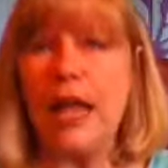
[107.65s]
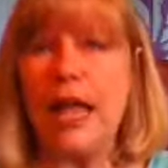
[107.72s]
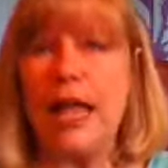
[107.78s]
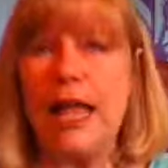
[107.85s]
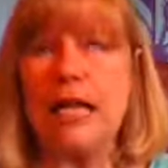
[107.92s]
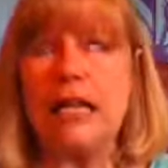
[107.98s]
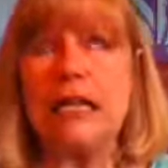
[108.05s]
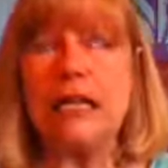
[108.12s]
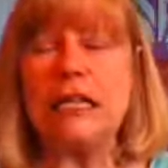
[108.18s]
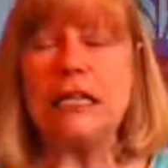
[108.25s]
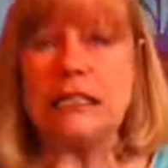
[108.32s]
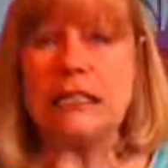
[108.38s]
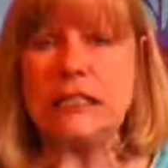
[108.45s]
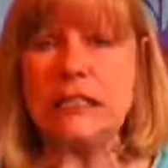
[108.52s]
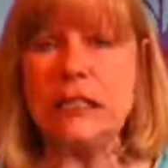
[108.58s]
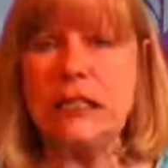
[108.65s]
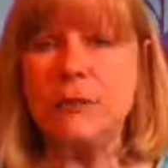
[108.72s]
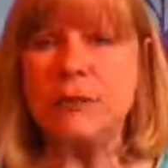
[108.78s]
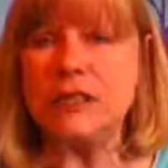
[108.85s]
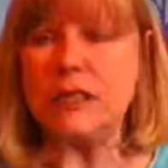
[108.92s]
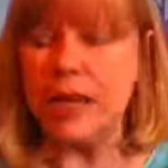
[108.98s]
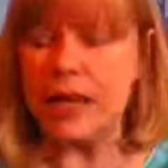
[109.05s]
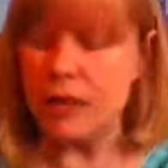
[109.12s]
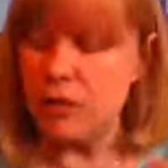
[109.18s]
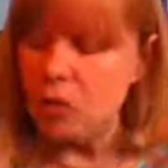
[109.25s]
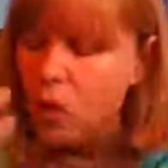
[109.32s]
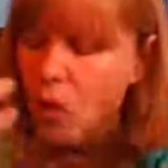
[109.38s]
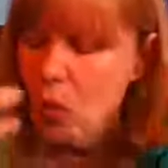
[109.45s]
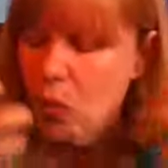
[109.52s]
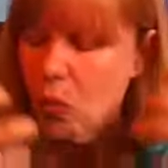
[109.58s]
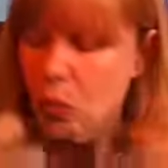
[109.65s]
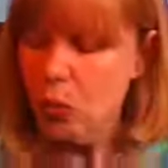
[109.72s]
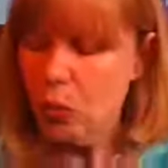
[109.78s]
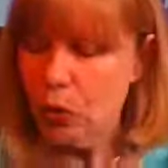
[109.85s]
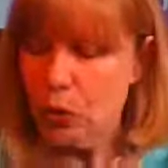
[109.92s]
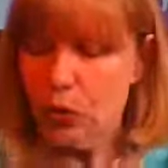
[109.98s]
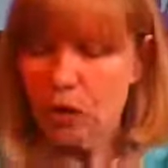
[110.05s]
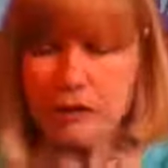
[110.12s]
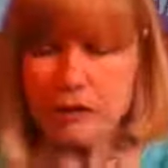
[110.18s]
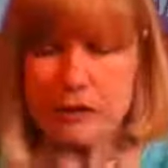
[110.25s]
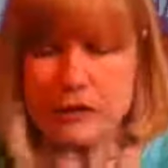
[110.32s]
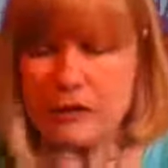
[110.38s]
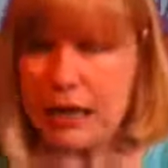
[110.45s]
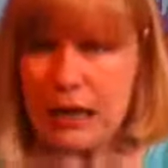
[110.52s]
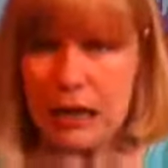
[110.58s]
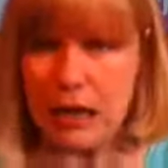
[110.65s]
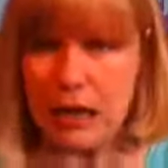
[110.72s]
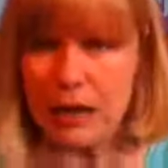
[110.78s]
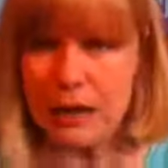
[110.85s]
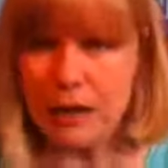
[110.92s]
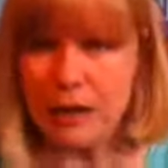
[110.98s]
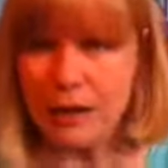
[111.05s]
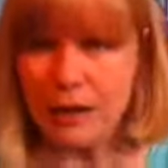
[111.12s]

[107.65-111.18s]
and it seems like the whole world is chaotic.